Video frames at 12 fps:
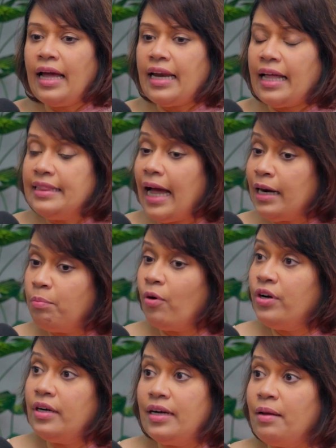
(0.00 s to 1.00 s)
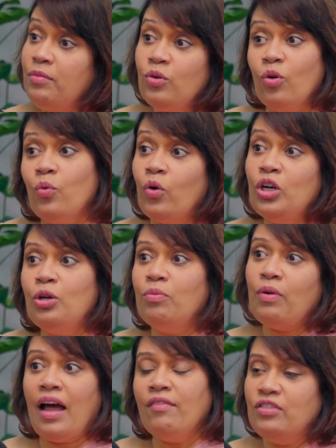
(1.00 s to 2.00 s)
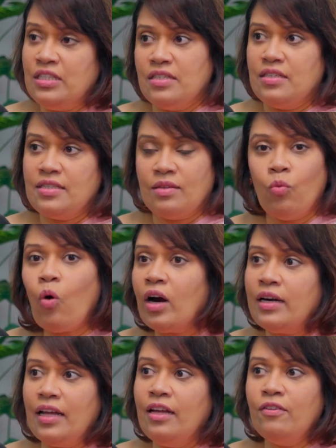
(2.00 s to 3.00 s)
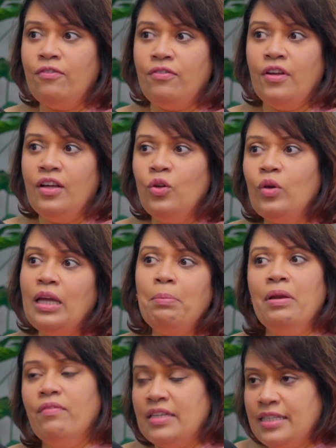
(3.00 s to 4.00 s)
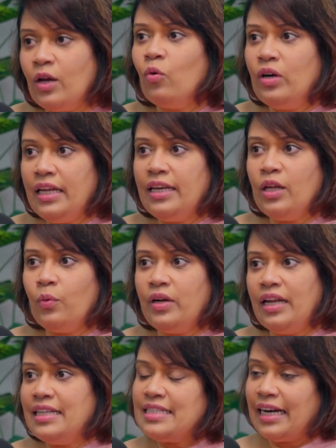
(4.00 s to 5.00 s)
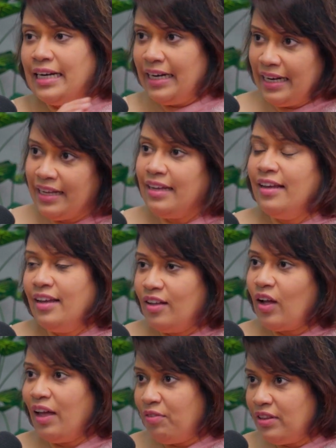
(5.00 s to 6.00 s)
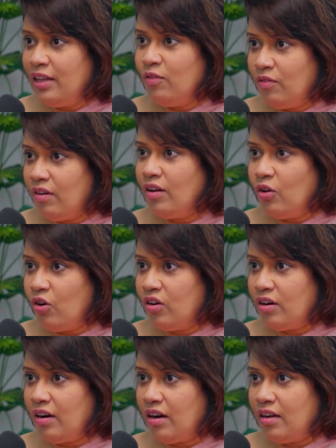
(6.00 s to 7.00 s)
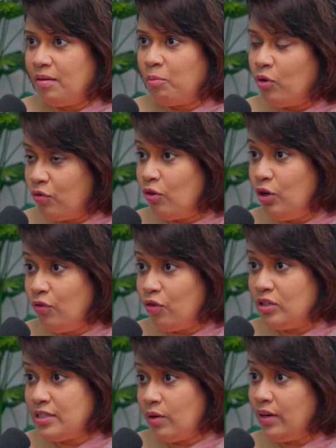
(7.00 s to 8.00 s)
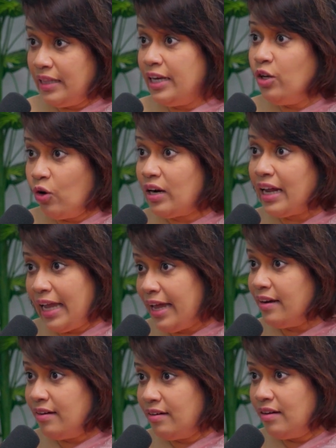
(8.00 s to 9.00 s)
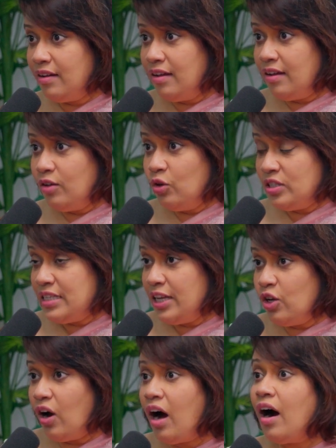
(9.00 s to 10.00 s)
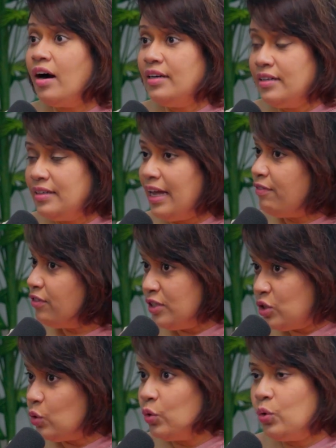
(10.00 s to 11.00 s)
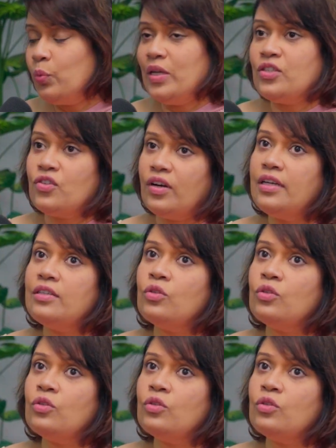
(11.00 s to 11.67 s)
And at that point in time, you don't want to have this risk. What if you keep investing only in equity and suddenly everything, your portfolio falls down, and then you're seeing your hard earned efforts go to waste, right?